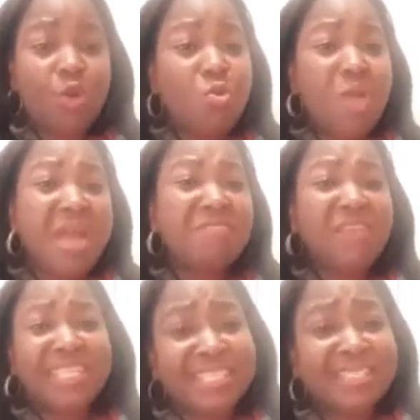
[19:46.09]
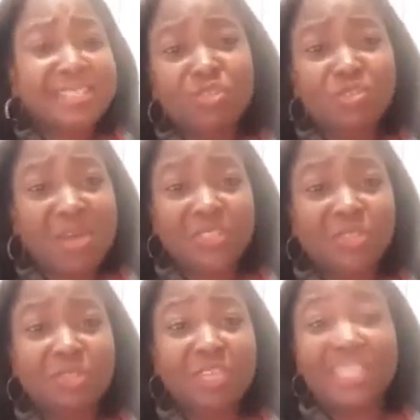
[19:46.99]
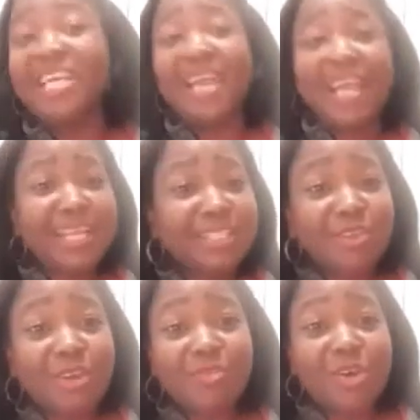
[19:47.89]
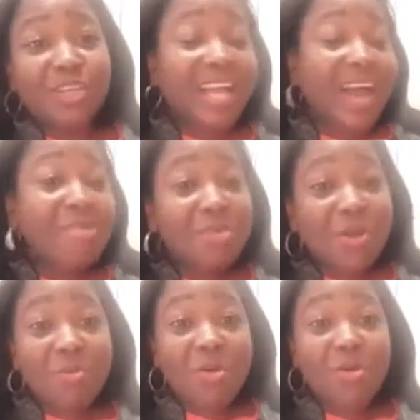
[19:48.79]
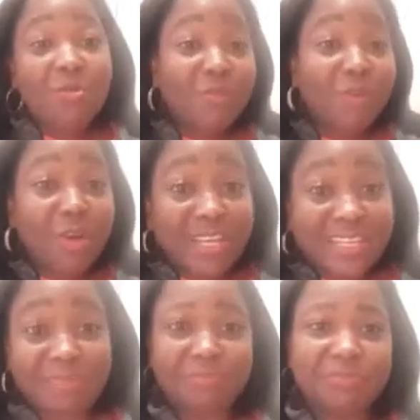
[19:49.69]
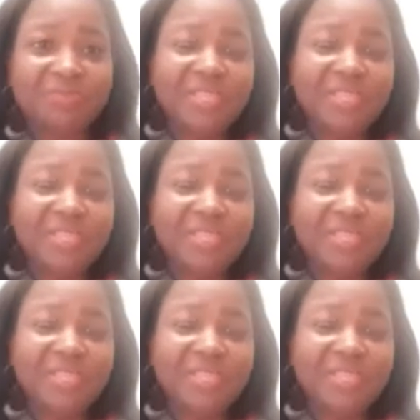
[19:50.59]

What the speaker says: Whoever did this to my children, angel of God, carry koboko, flog them.